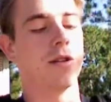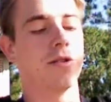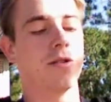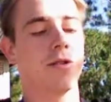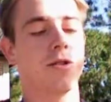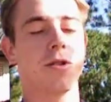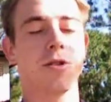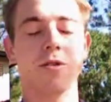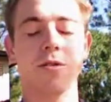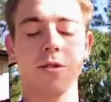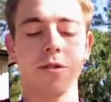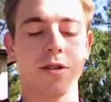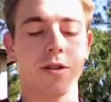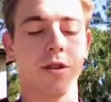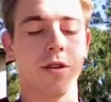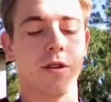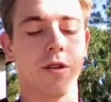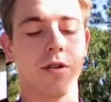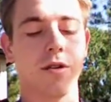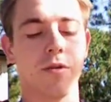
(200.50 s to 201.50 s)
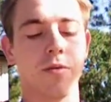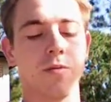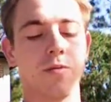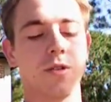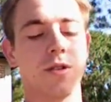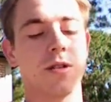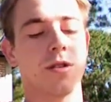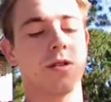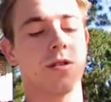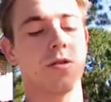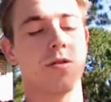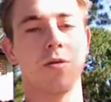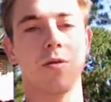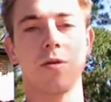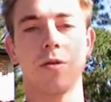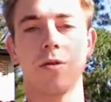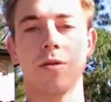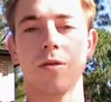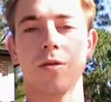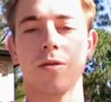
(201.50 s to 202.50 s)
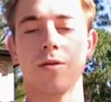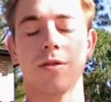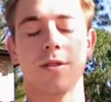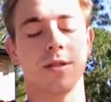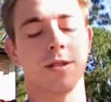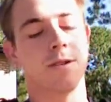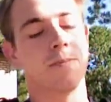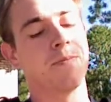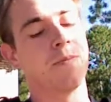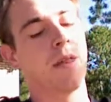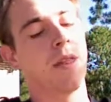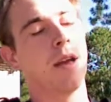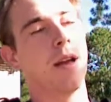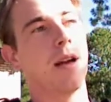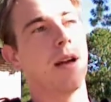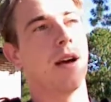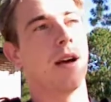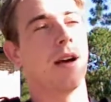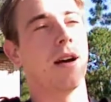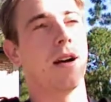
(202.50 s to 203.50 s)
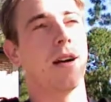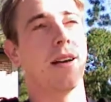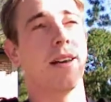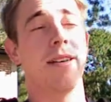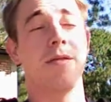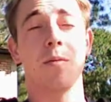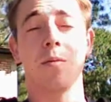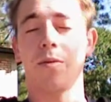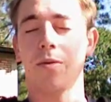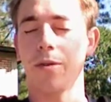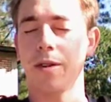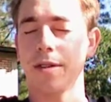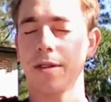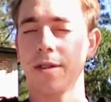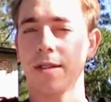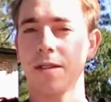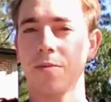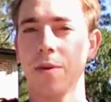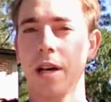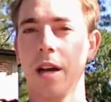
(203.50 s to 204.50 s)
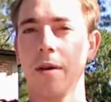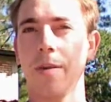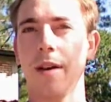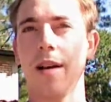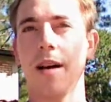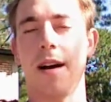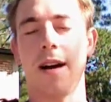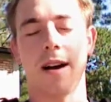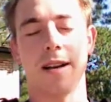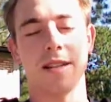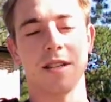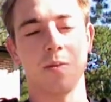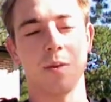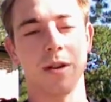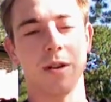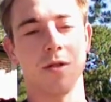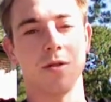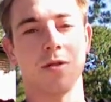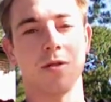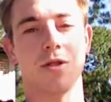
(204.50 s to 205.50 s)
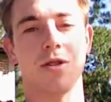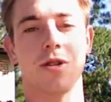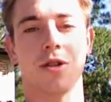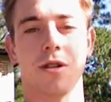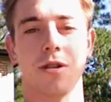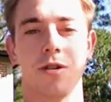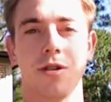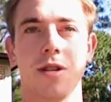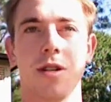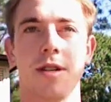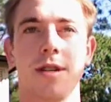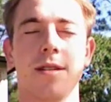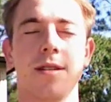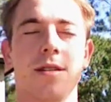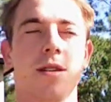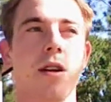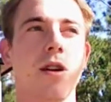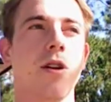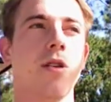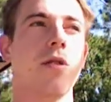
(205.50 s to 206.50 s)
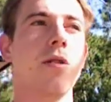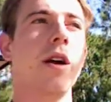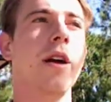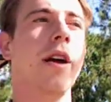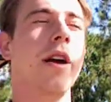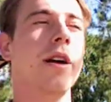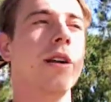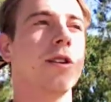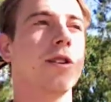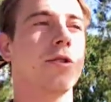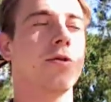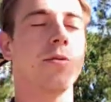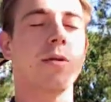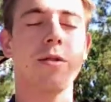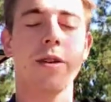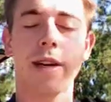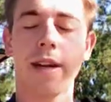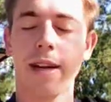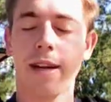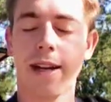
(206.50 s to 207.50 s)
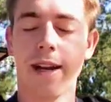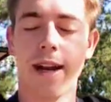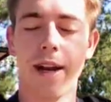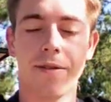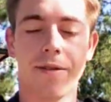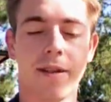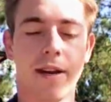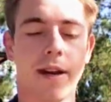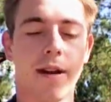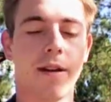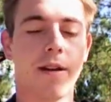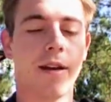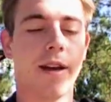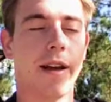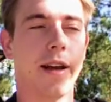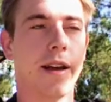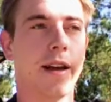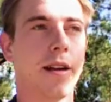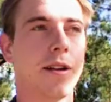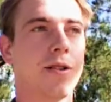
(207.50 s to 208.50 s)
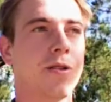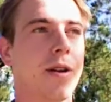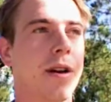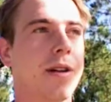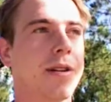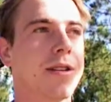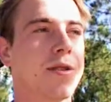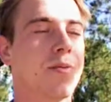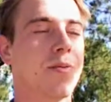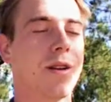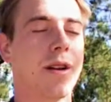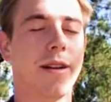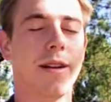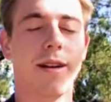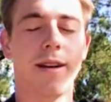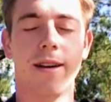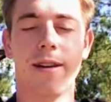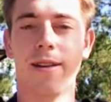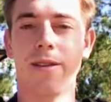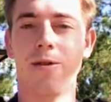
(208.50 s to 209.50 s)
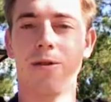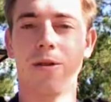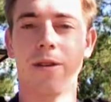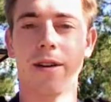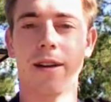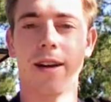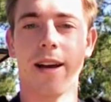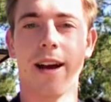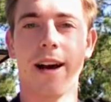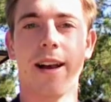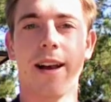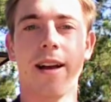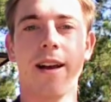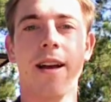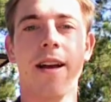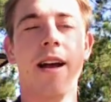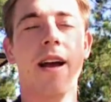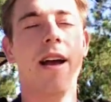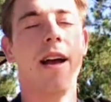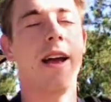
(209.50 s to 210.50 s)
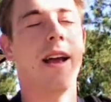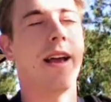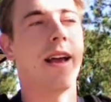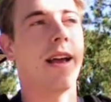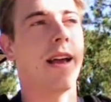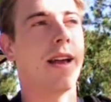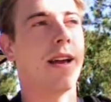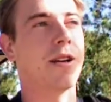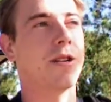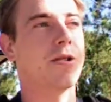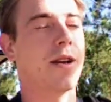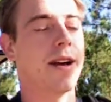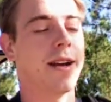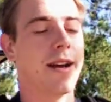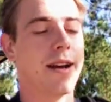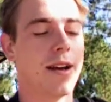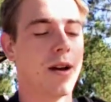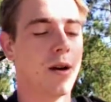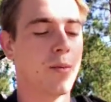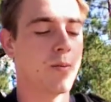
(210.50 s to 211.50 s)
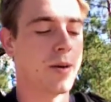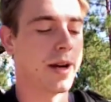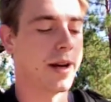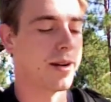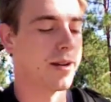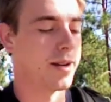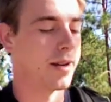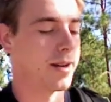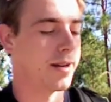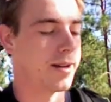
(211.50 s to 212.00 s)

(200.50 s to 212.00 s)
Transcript: children's homes, schools, even prisons maybe, hospitals, churches. So just really getting out there and trying to spread the glory of God and trying to help out